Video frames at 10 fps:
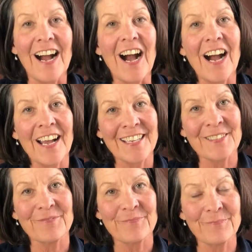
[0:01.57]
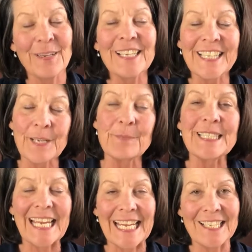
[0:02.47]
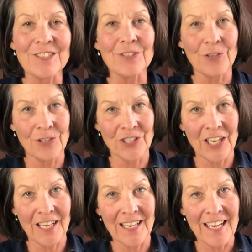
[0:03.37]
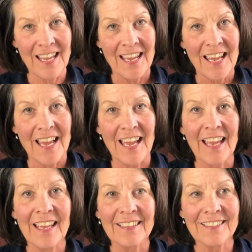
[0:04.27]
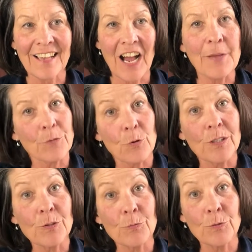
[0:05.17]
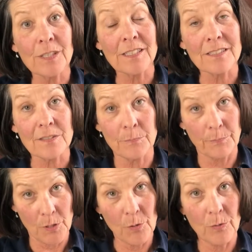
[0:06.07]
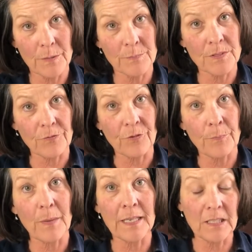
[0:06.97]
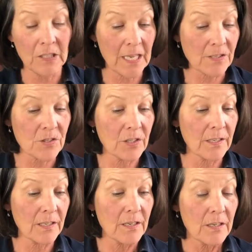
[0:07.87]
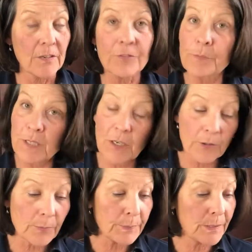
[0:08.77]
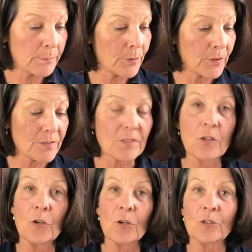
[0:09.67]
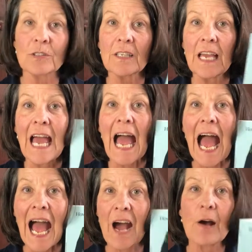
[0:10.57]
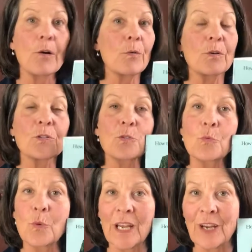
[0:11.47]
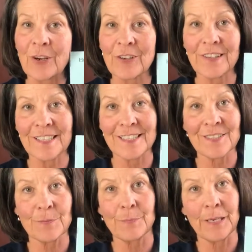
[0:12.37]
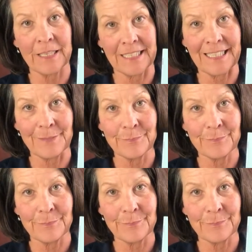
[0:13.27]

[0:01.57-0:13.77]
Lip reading: Hi, my name is Hayden Saunier, and I'm going to read some poems from my collection from Terrapin Books called How to Wear This Body.